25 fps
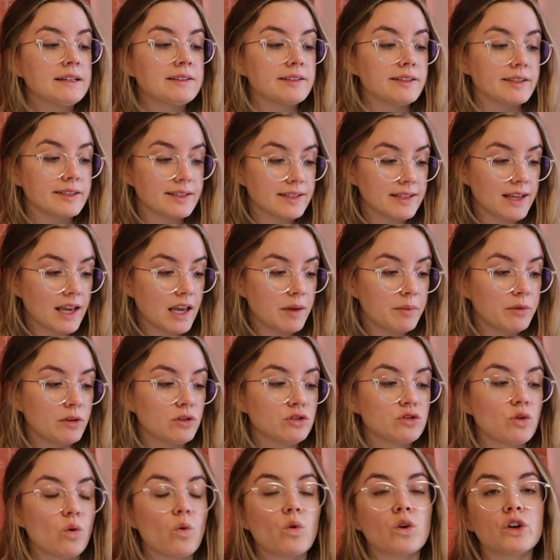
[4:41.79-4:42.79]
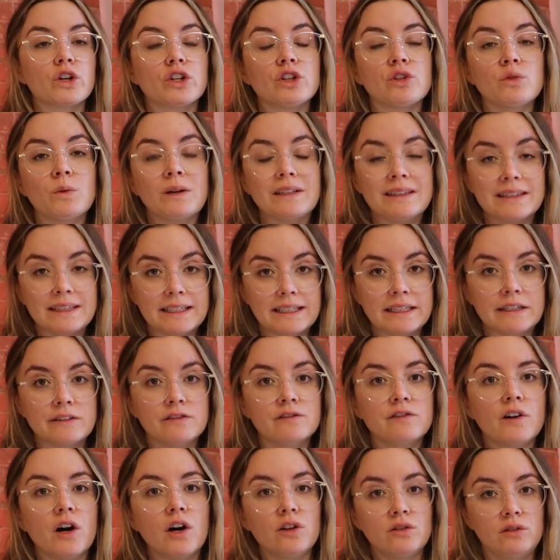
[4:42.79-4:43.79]
disabled, or you
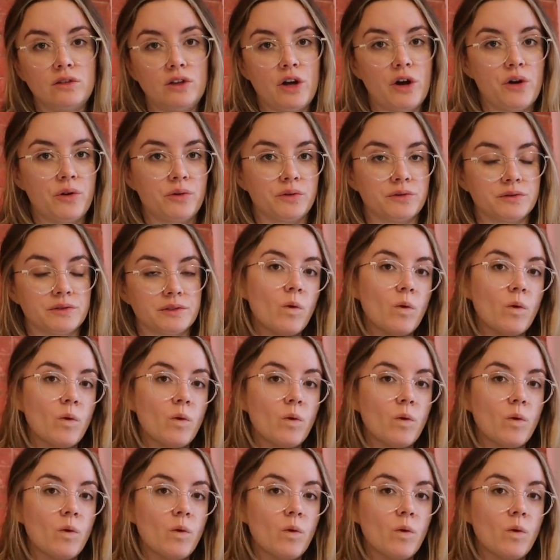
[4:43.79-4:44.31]
live alone.